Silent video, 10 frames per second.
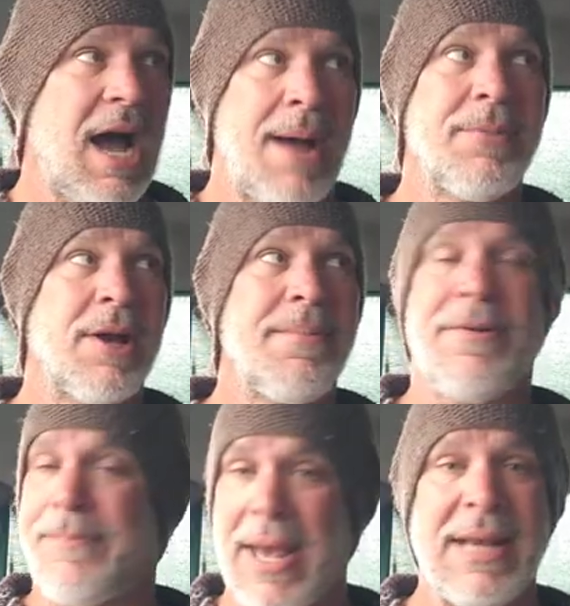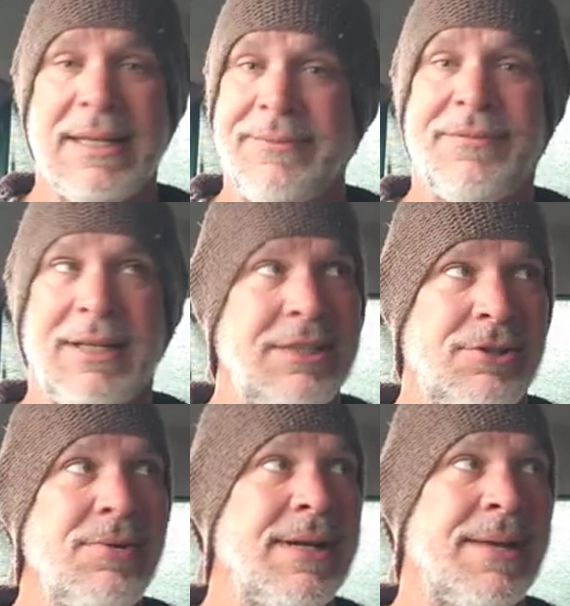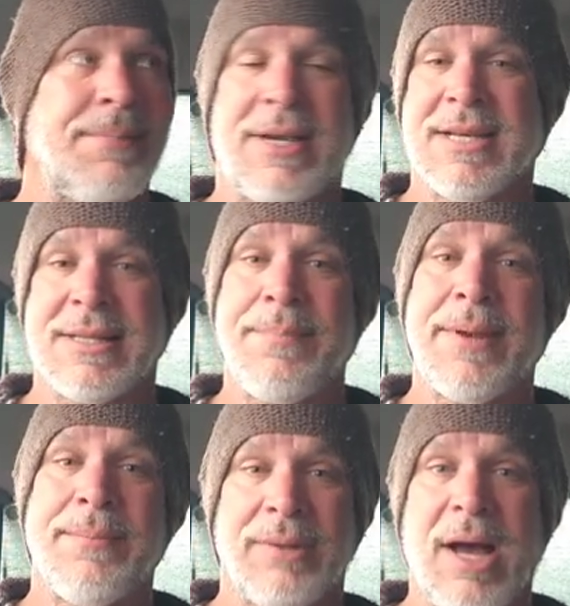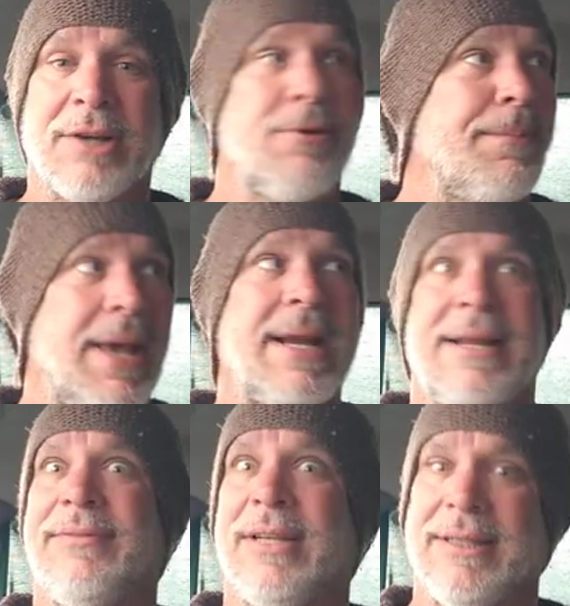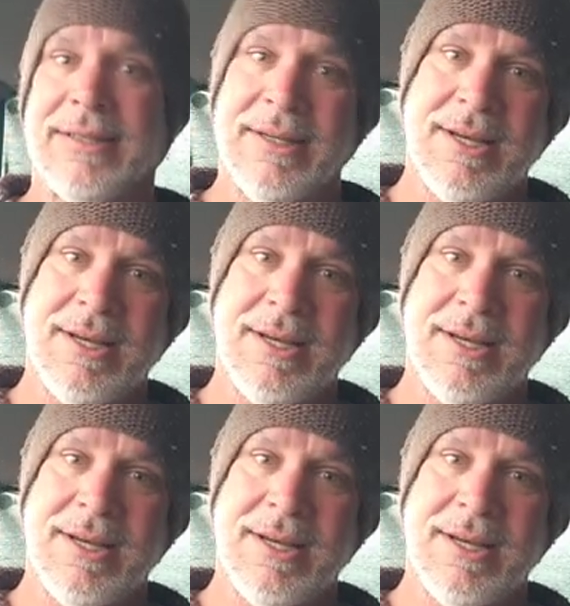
I'm going to be repetitively doing it because I'm being blocked repetitively.